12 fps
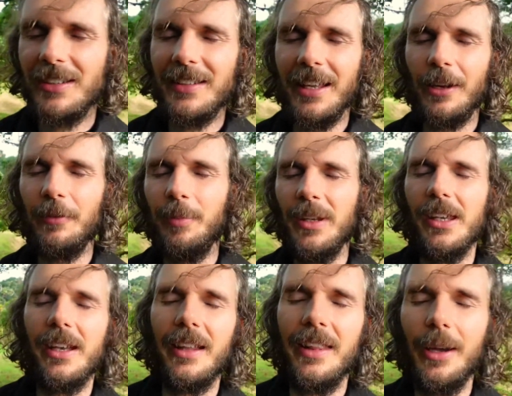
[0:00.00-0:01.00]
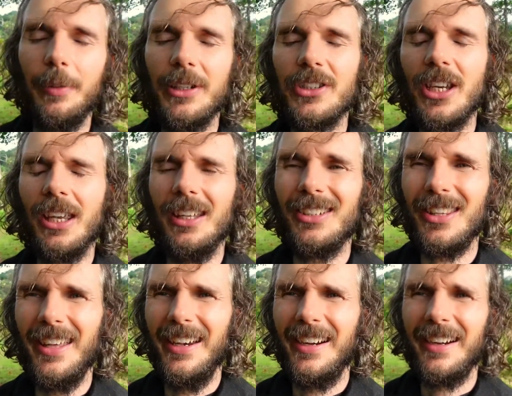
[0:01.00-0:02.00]
their state of being and they will change
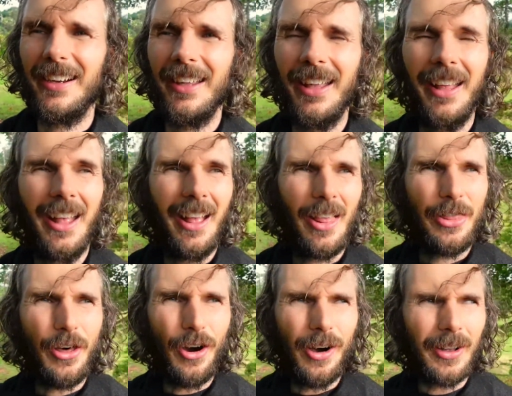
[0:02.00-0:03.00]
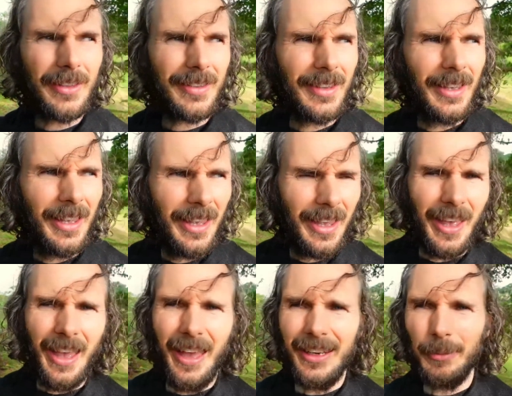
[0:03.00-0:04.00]
their thoughts
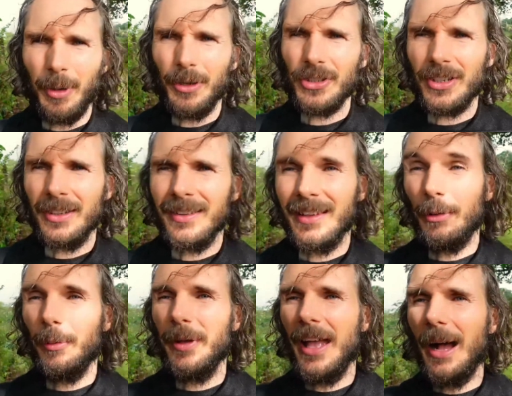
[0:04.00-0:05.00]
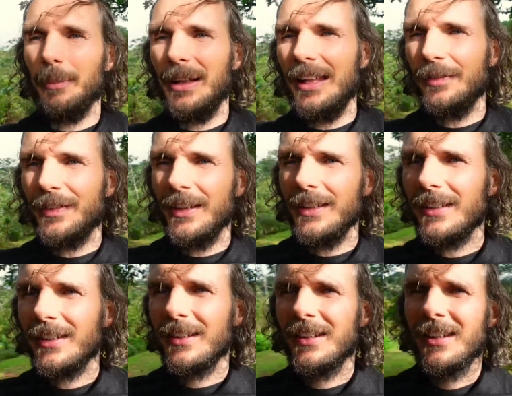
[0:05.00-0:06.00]
and emotions. They will be uplifted
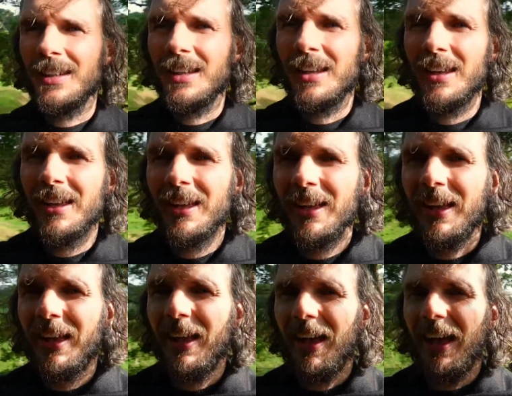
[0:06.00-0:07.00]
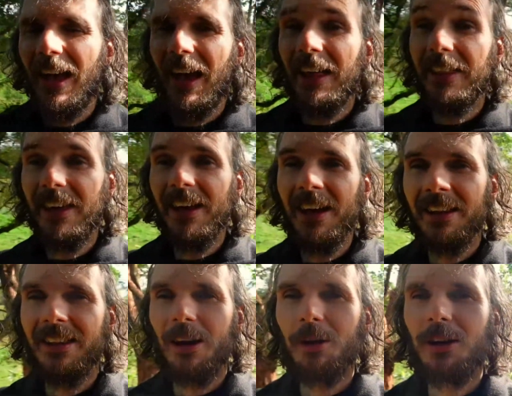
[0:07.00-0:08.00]
and
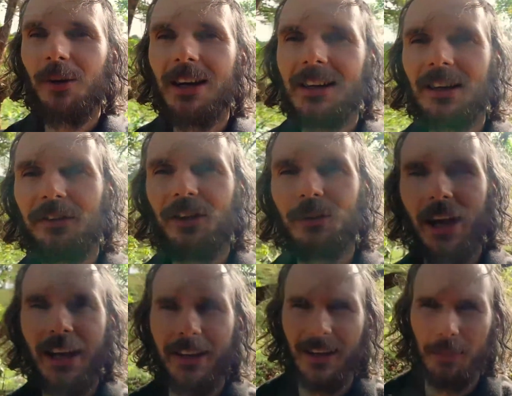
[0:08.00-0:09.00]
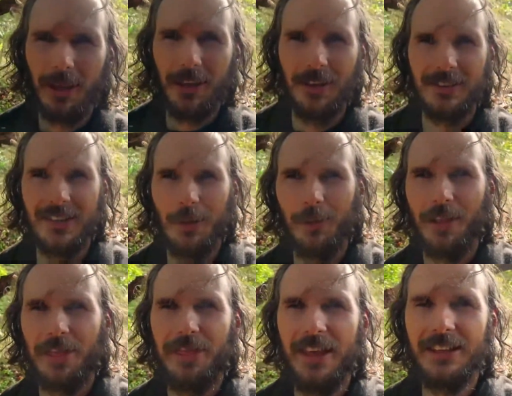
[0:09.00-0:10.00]
then they will create a different reality because they will
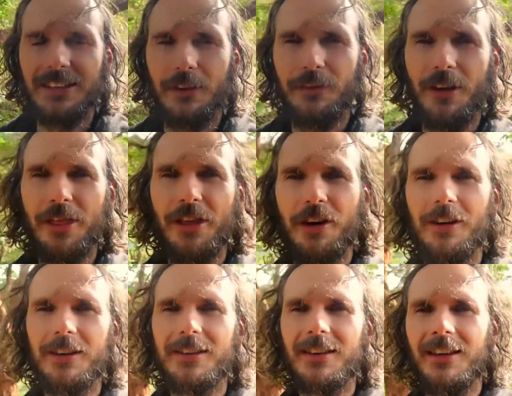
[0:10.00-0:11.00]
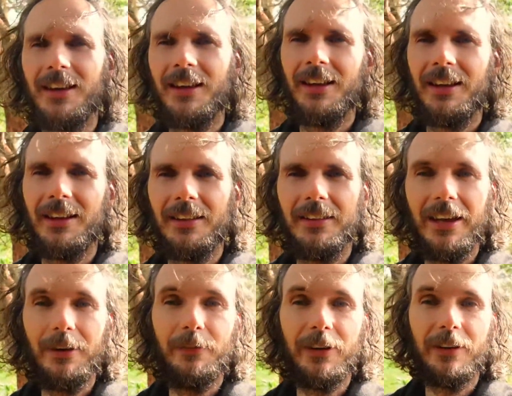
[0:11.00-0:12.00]
think different thoughts,
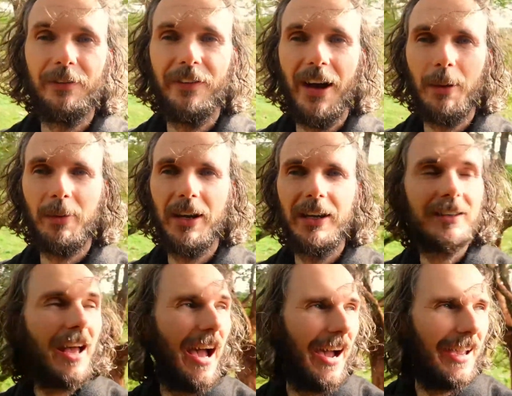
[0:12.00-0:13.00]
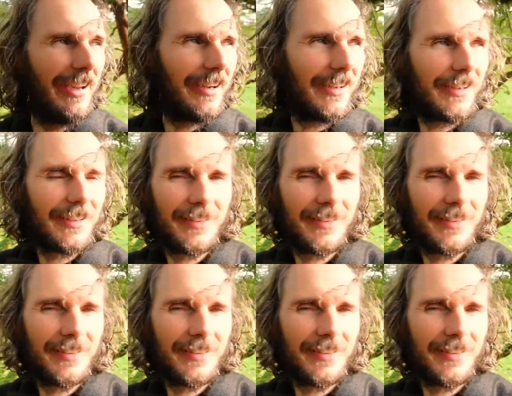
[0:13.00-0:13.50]
they will vibrate higher